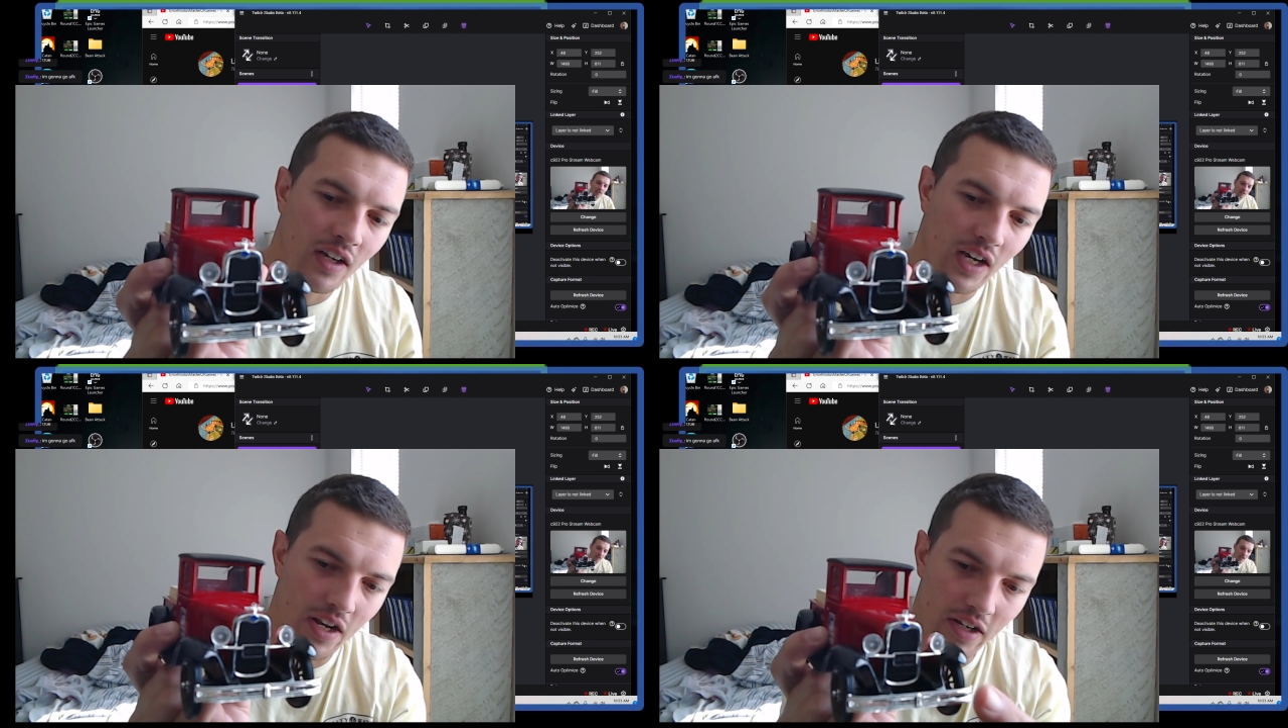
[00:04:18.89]

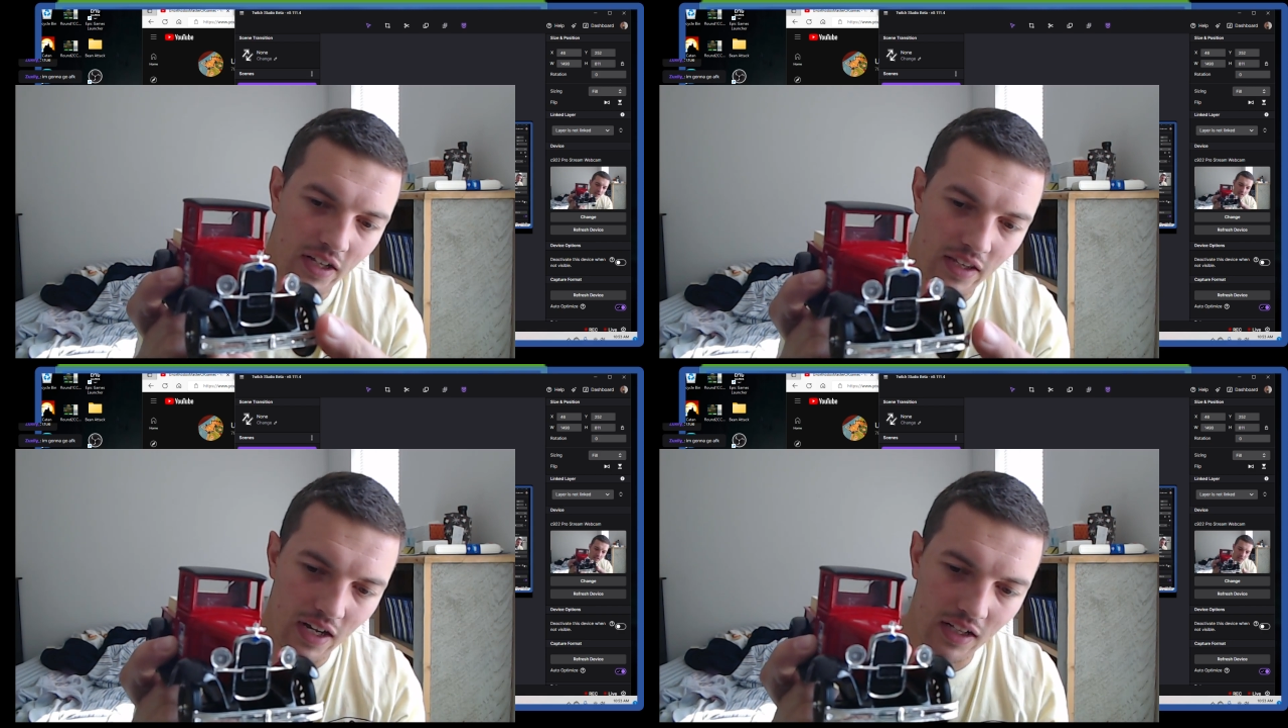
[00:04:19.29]
and you
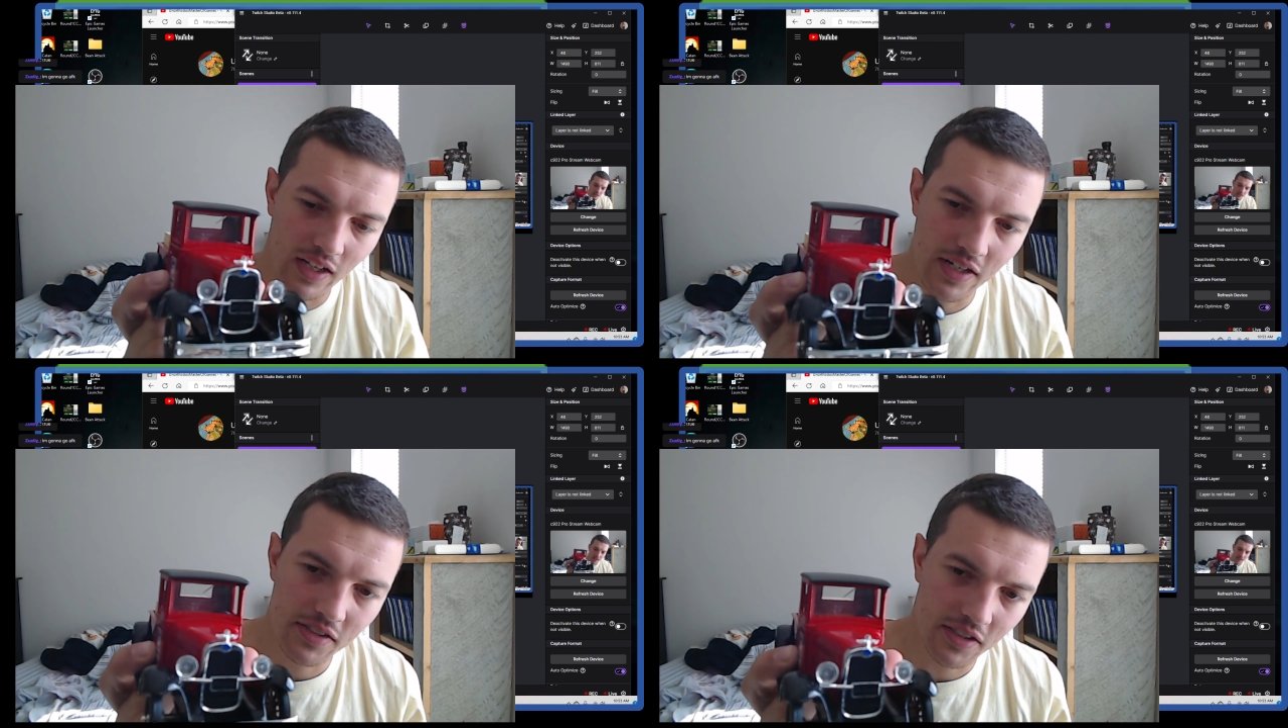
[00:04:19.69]
get that
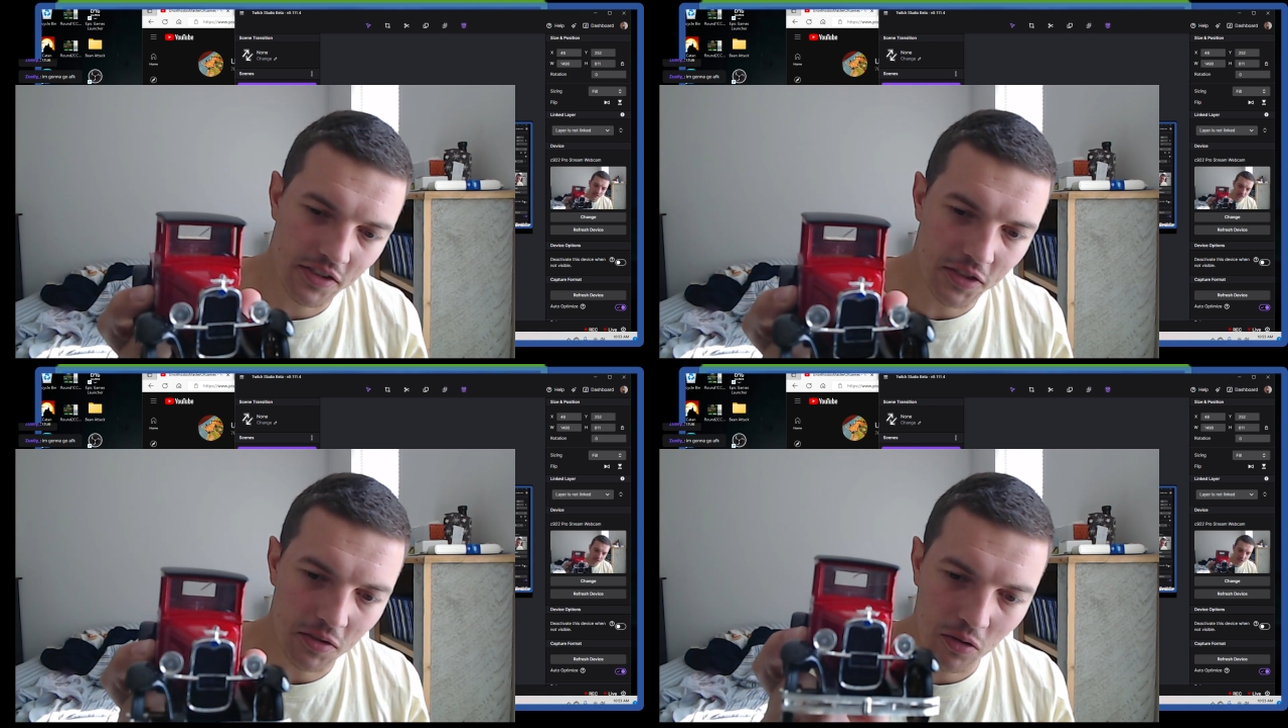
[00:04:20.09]
classic
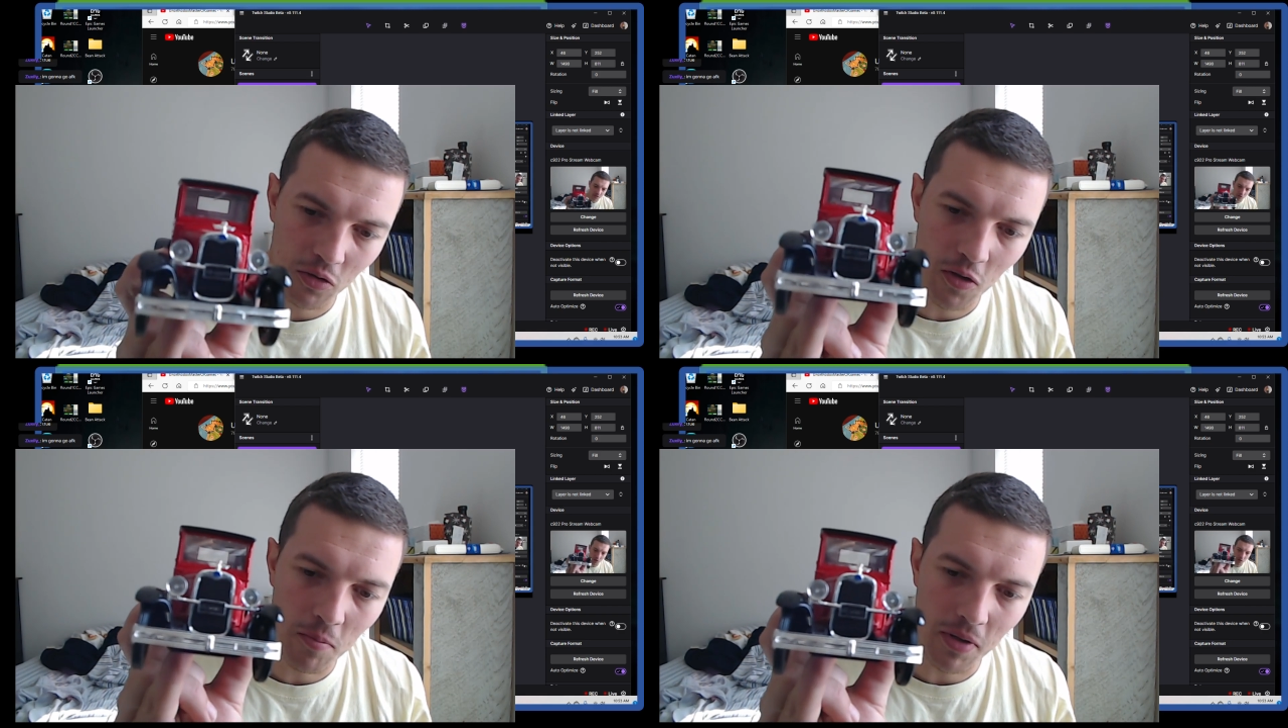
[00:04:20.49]
steel
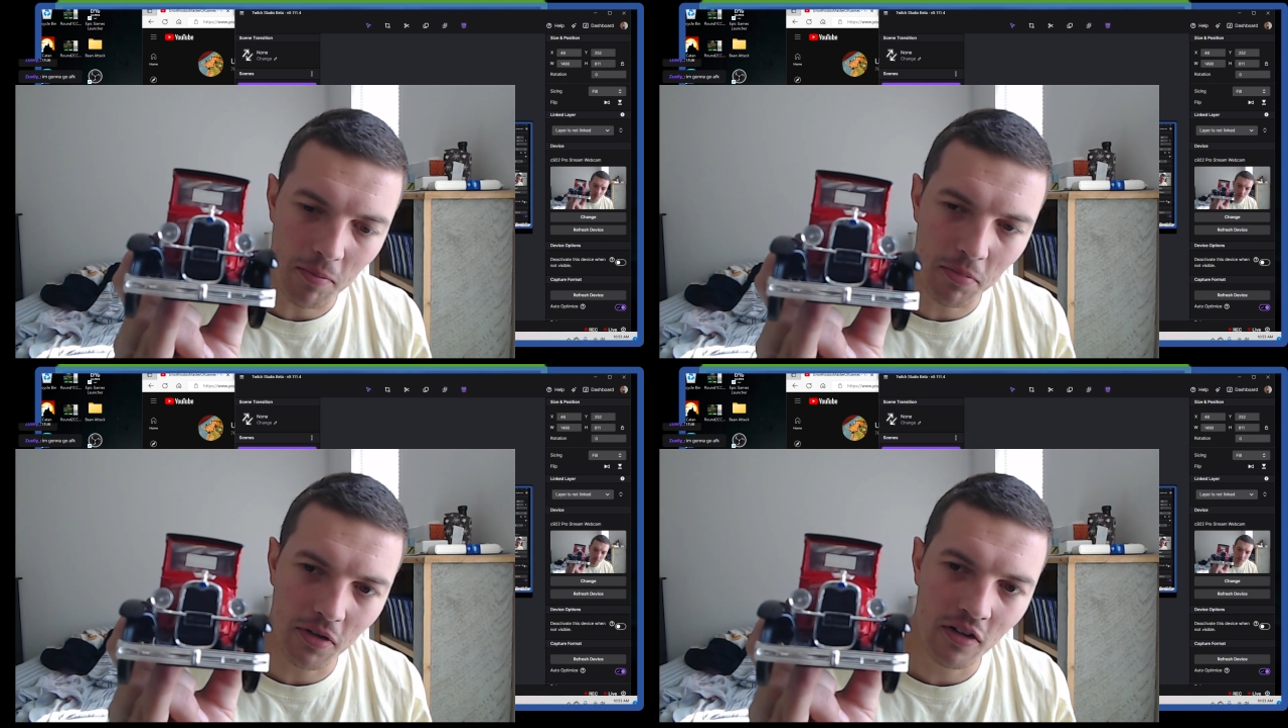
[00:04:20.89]
chrome
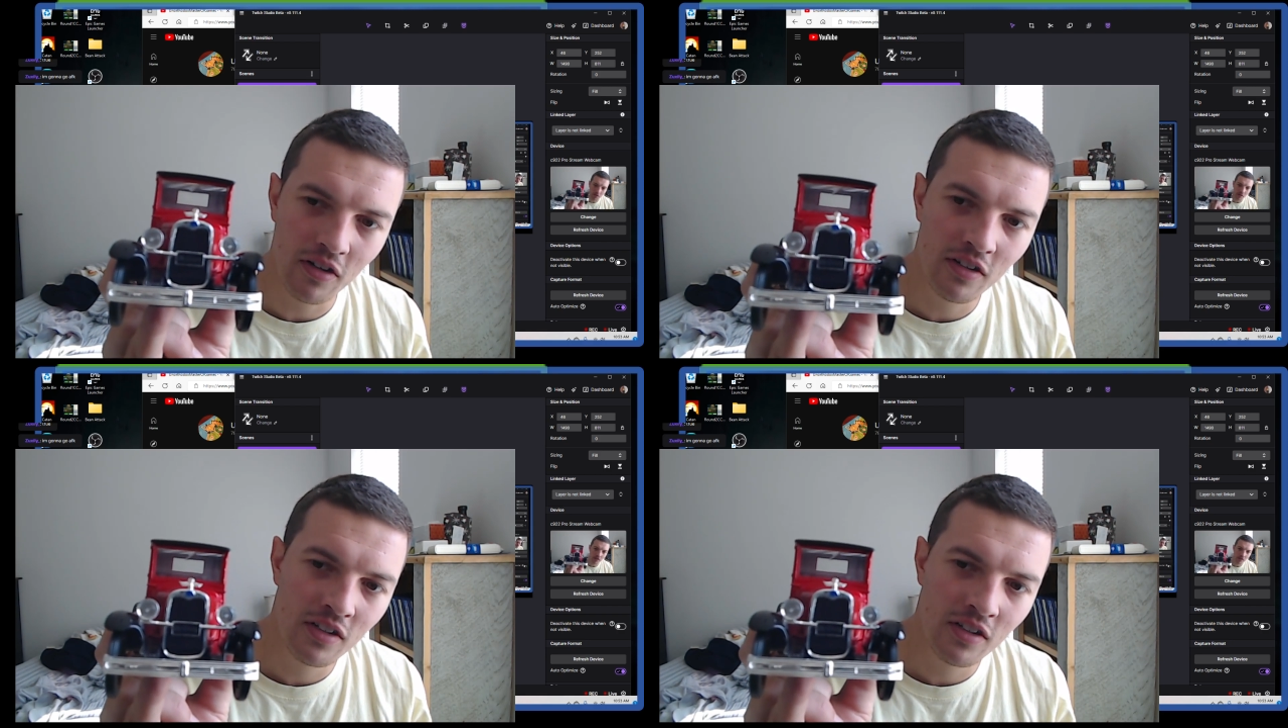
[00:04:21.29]
bumper.